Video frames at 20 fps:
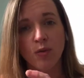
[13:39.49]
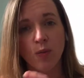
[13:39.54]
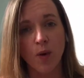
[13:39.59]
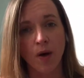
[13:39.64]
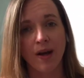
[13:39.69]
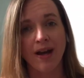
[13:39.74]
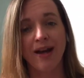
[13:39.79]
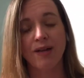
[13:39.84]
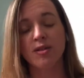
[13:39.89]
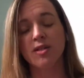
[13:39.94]

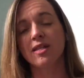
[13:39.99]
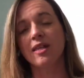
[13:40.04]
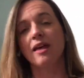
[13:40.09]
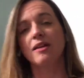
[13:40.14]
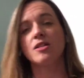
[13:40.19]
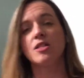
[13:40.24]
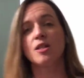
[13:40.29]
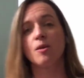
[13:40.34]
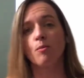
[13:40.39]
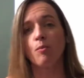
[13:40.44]
workouts
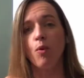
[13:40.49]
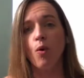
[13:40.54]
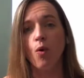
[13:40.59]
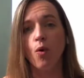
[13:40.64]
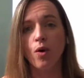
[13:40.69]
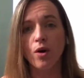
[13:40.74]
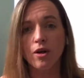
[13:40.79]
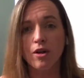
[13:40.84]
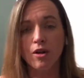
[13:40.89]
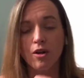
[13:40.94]
that
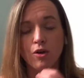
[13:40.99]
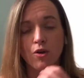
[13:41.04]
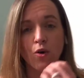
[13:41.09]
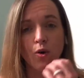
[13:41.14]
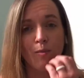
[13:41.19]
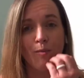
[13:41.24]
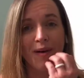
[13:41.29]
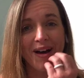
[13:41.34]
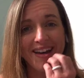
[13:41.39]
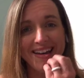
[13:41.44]
support
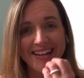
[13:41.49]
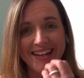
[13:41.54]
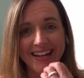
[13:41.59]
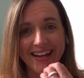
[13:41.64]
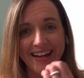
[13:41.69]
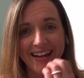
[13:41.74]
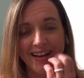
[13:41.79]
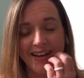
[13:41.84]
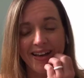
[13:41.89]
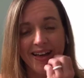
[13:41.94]
your
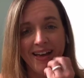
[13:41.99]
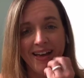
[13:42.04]
biking